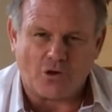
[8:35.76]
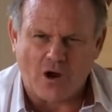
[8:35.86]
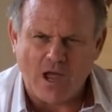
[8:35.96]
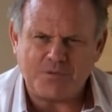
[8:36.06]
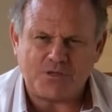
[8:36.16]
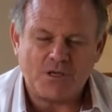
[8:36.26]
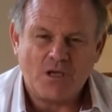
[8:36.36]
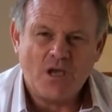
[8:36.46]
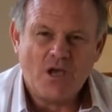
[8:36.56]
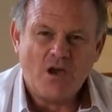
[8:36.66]
grapes
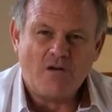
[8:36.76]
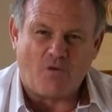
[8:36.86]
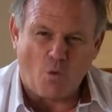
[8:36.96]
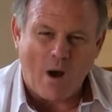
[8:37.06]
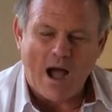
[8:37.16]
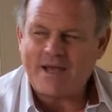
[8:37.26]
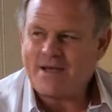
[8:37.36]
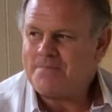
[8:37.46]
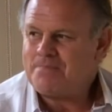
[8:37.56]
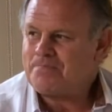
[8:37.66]
for
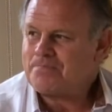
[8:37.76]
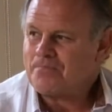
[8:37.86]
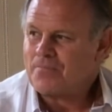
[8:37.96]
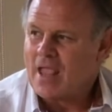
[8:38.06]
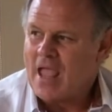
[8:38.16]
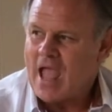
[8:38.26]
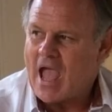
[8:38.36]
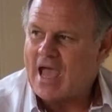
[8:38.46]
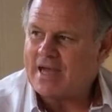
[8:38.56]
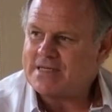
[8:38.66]
wine.
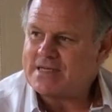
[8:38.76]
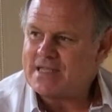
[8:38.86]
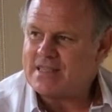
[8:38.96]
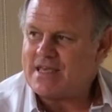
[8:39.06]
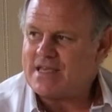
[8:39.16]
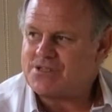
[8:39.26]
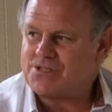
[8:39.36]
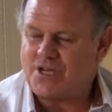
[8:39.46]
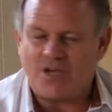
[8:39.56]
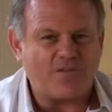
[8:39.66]
And the
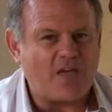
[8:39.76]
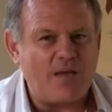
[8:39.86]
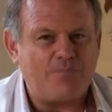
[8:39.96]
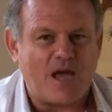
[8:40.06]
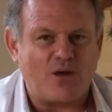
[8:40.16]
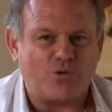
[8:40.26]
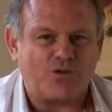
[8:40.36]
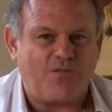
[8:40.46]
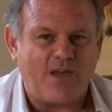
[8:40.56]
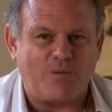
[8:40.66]
city of Cape Town
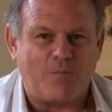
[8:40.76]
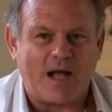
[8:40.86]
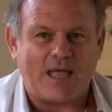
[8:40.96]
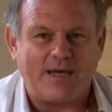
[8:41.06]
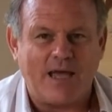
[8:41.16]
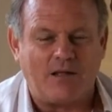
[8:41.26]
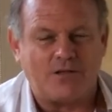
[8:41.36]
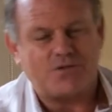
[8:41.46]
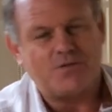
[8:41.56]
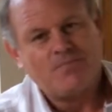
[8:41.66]
was fed by
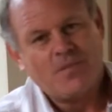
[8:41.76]
canals